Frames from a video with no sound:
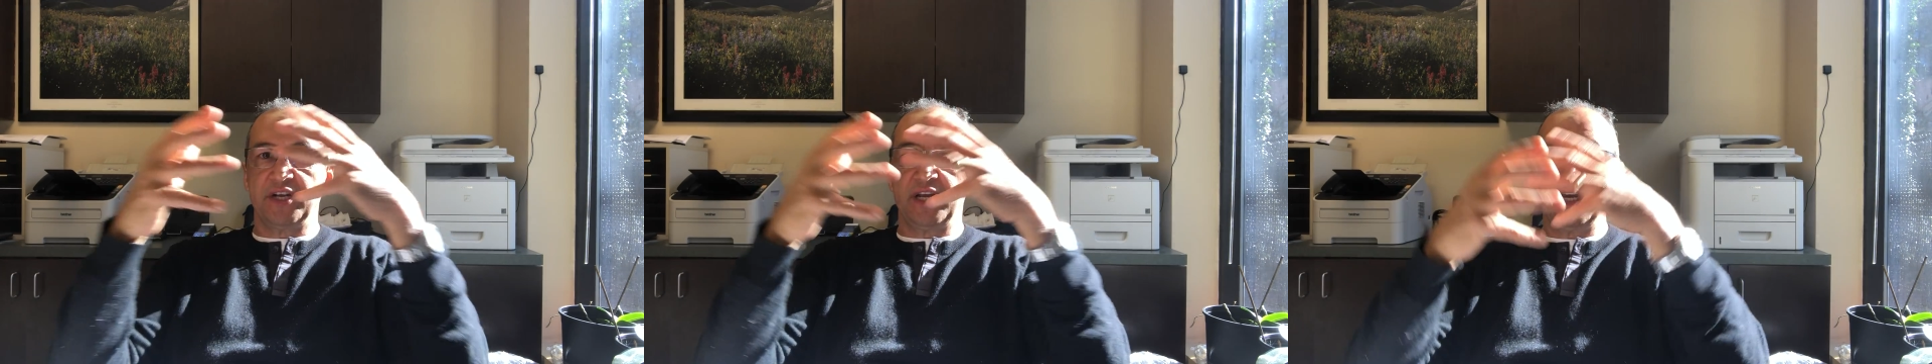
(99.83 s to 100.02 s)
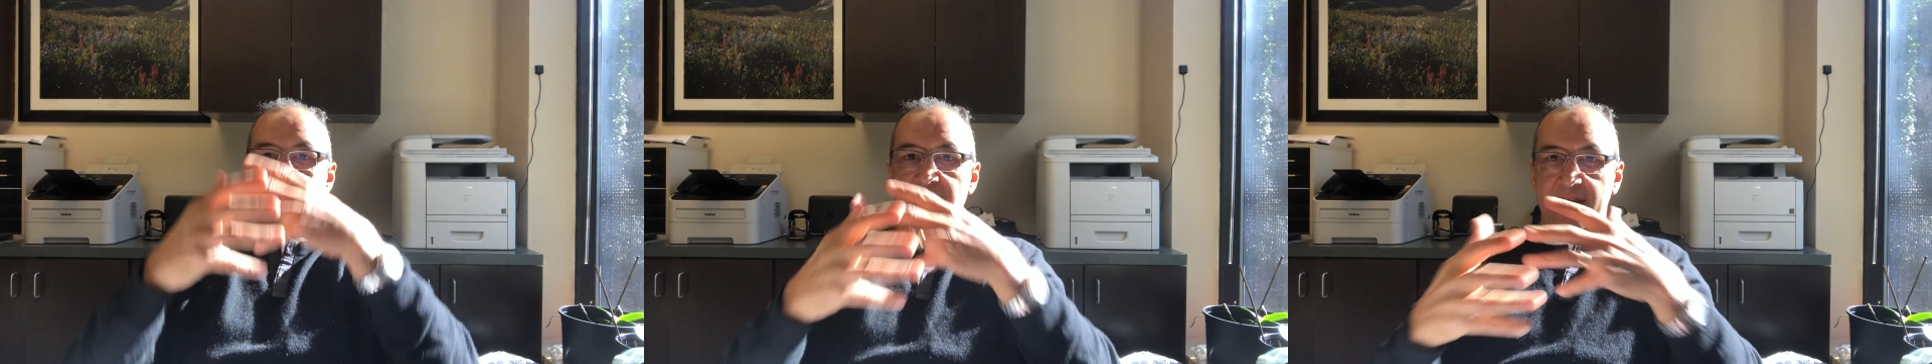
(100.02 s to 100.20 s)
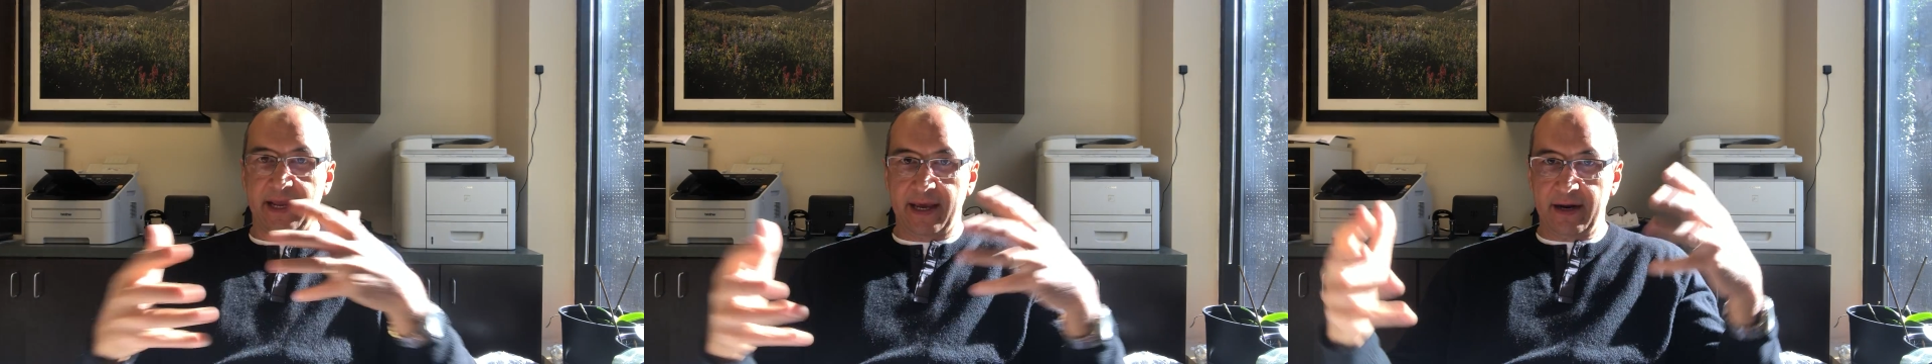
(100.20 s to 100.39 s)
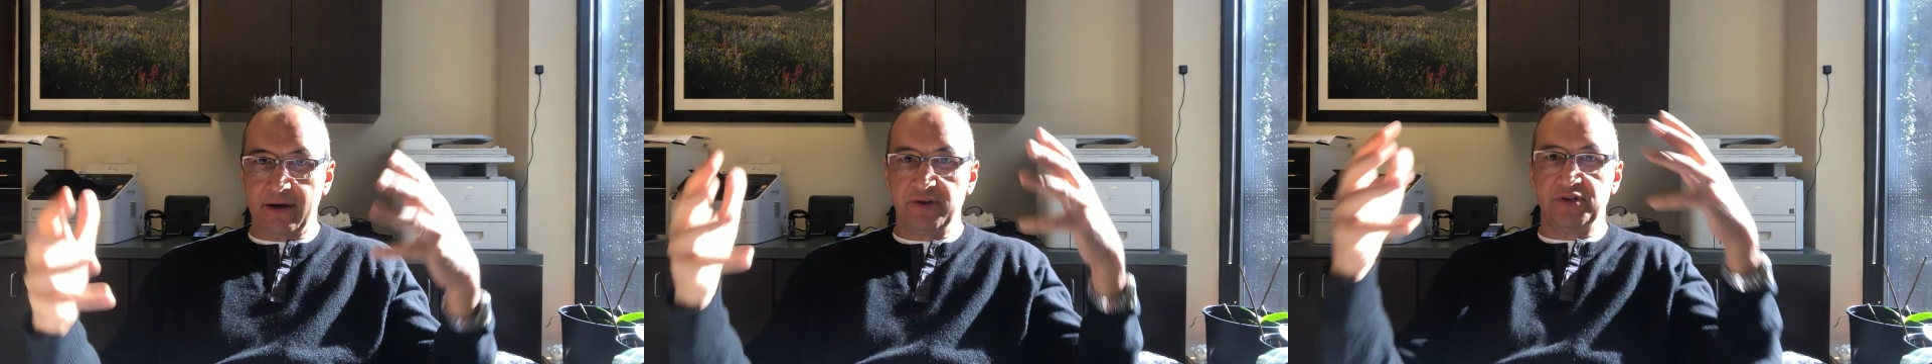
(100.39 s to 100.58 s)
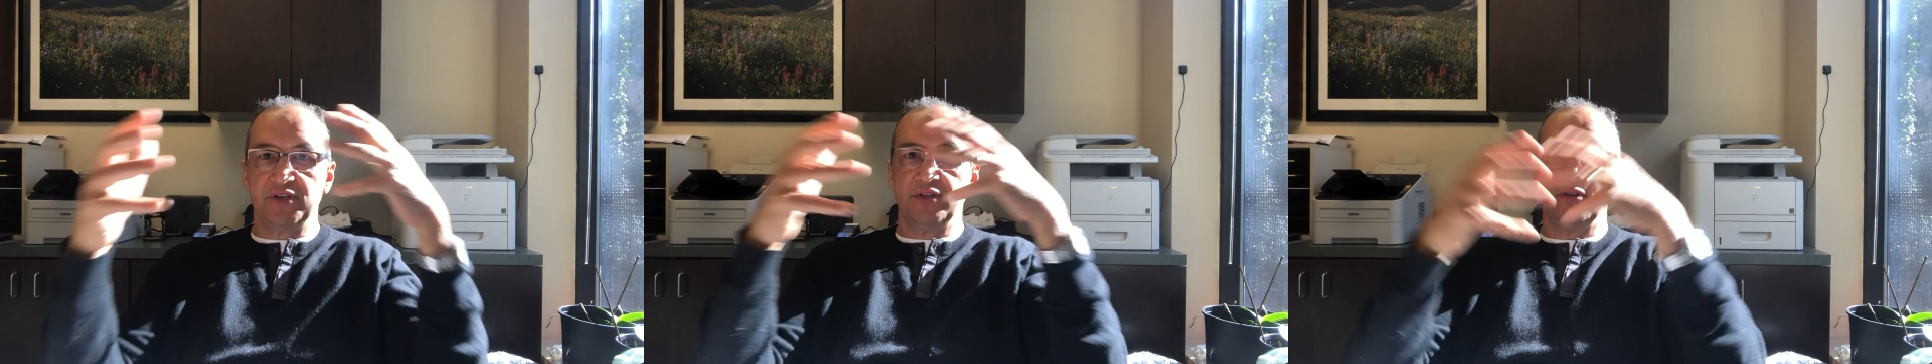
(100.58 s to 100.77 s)
kinetic
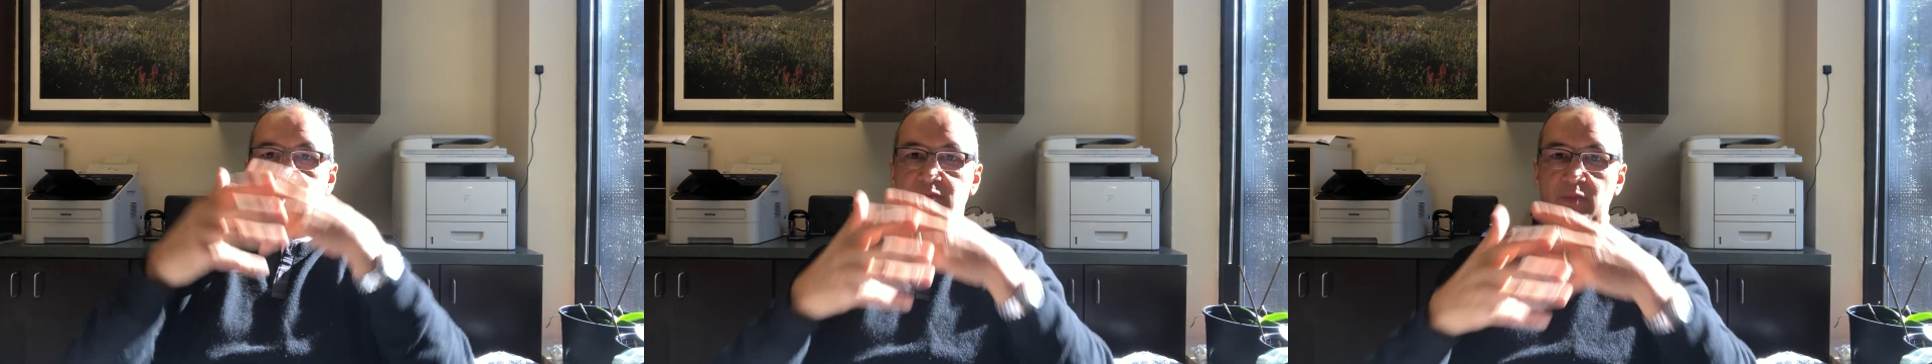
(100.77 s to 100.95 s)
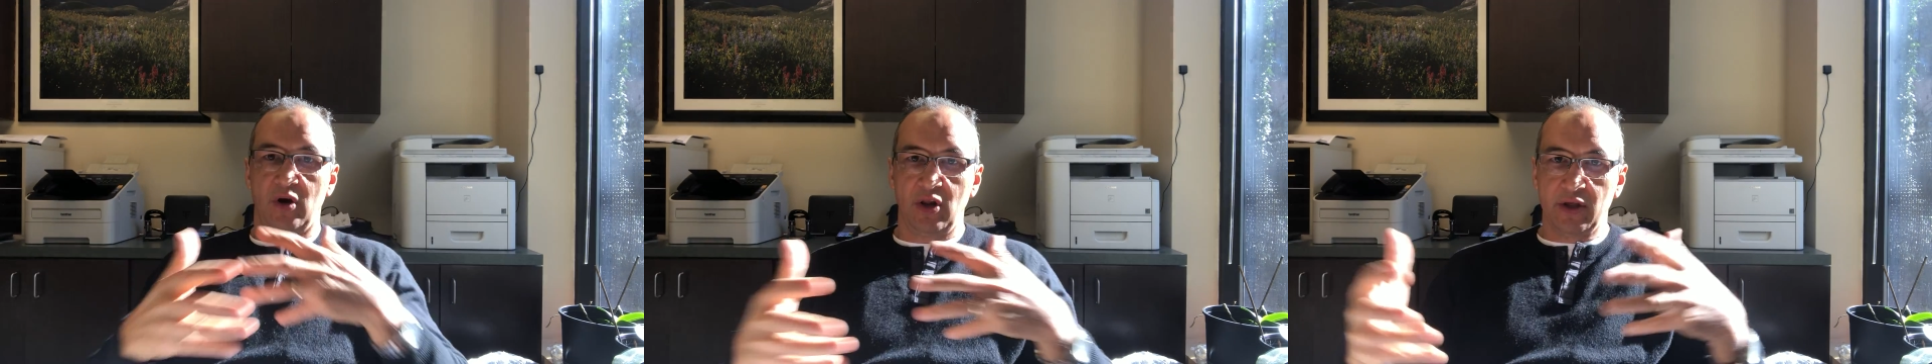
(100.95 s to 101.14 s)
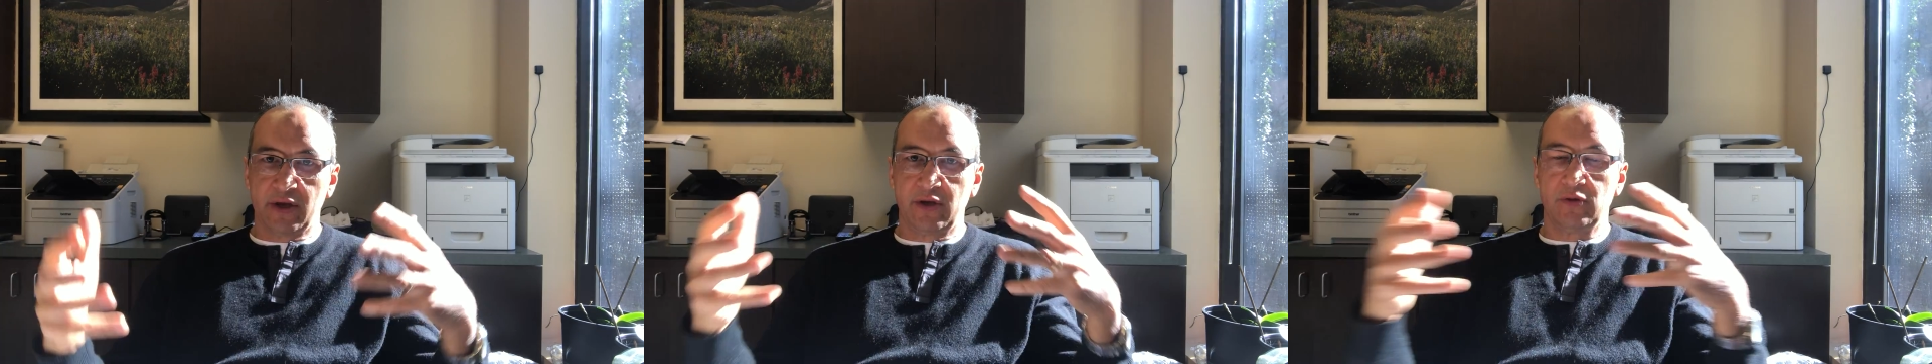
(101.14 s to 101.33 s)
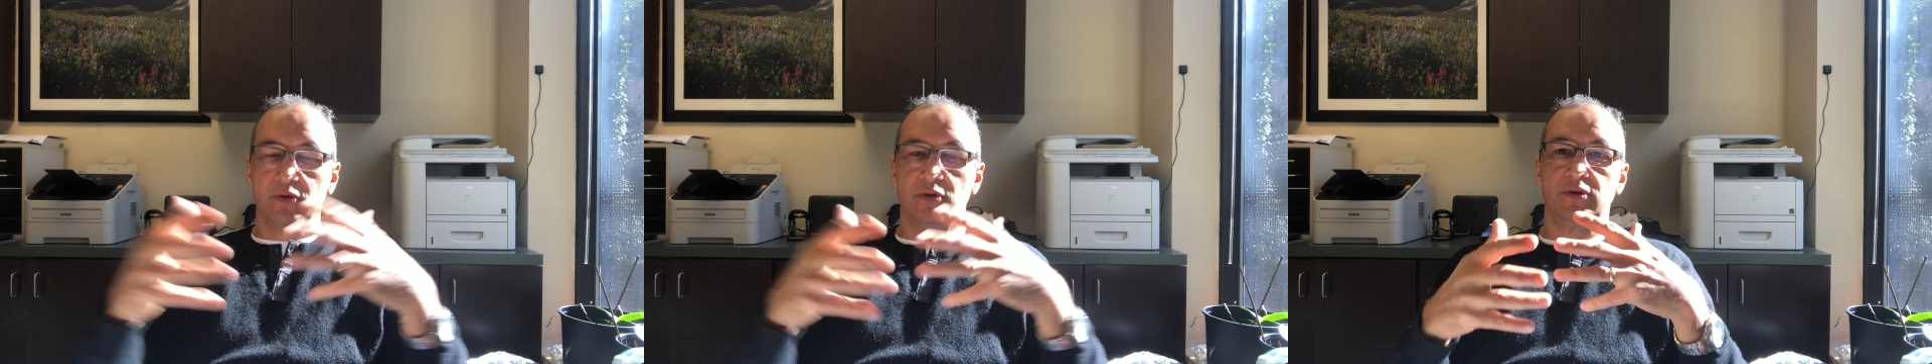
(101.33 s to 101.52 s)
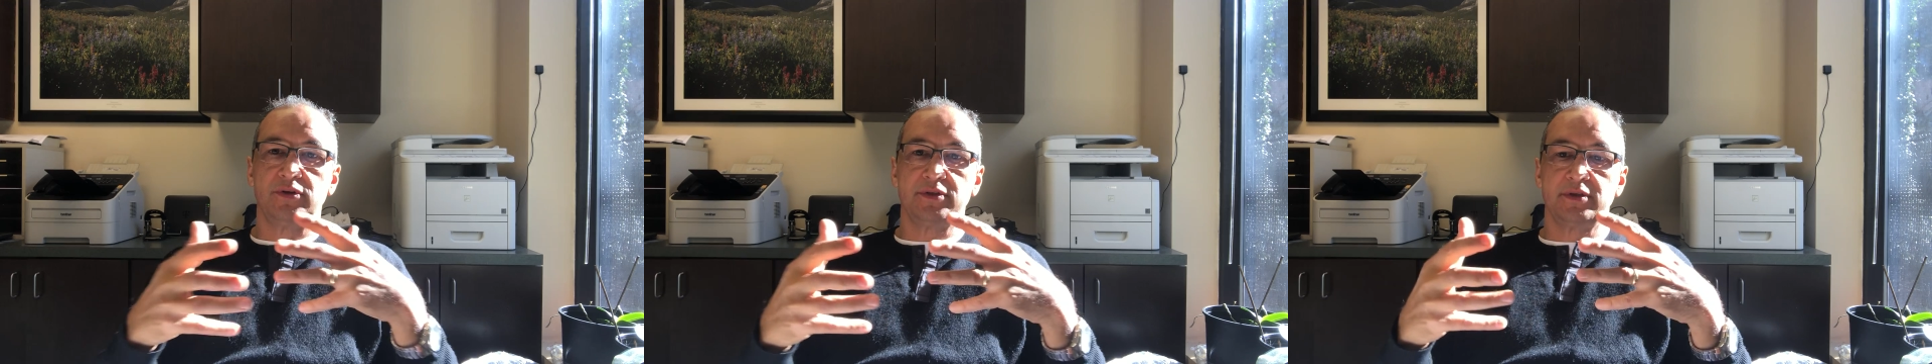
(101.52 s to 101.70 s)
energy of those
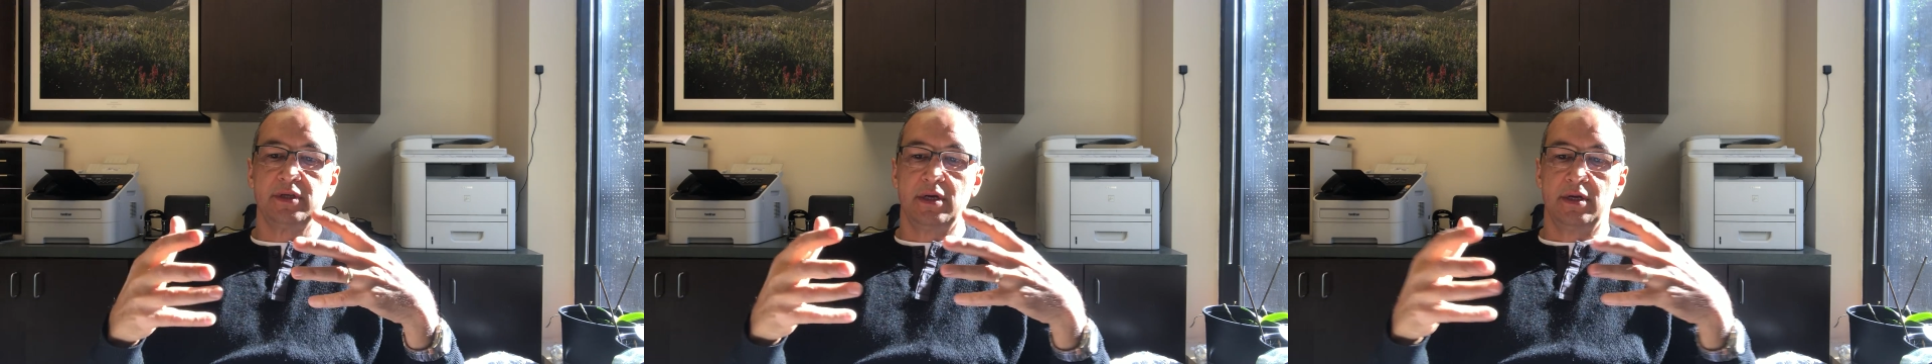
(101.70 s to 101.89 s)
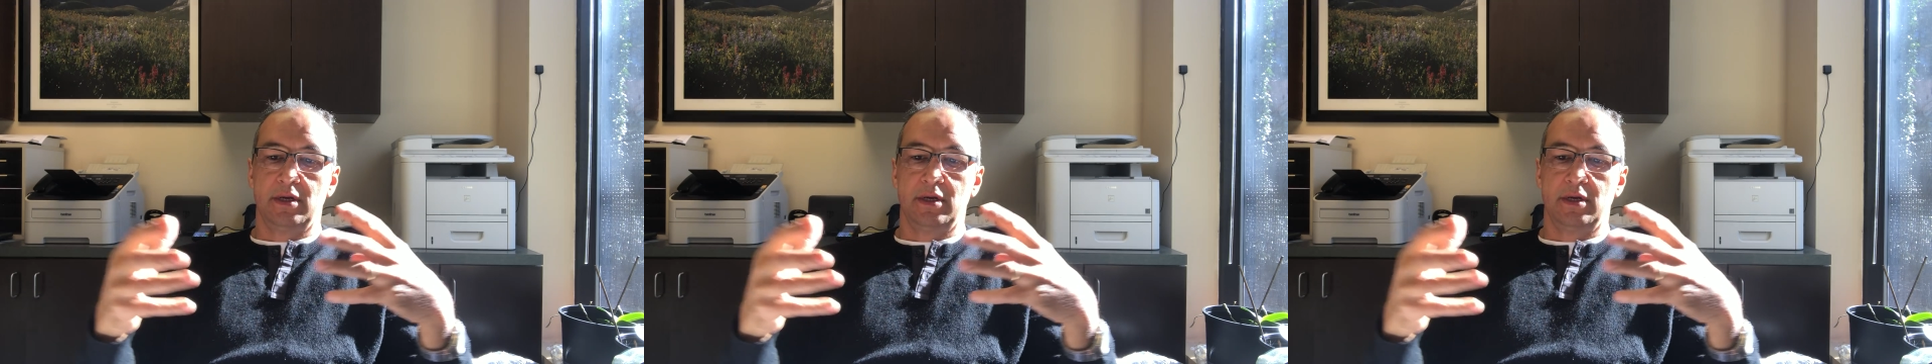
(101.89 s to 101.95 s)
molecules.